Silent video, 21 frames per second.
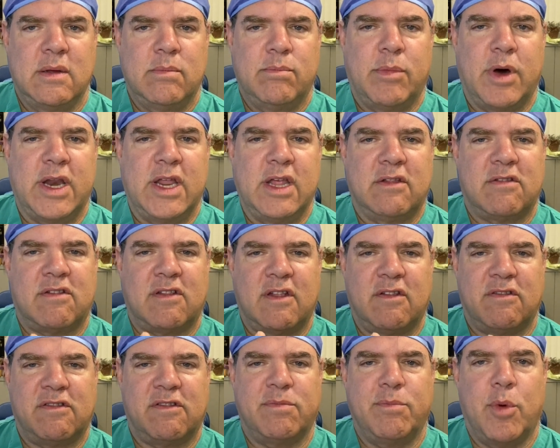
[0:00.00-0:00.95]
But it's the
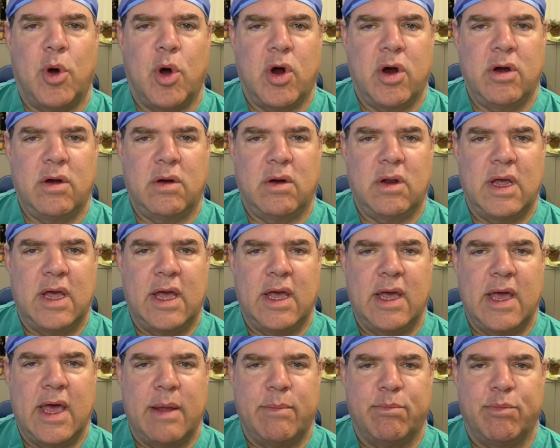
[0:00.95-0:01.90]
smart
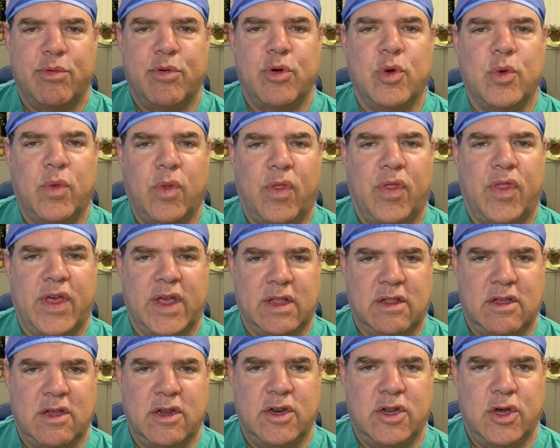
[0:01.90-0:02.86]
and prudent
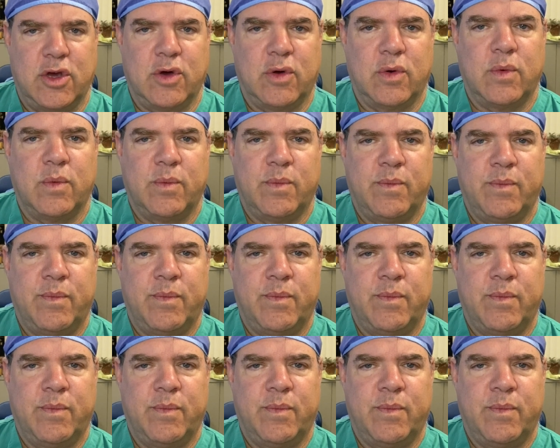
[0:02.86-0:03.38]
thing to do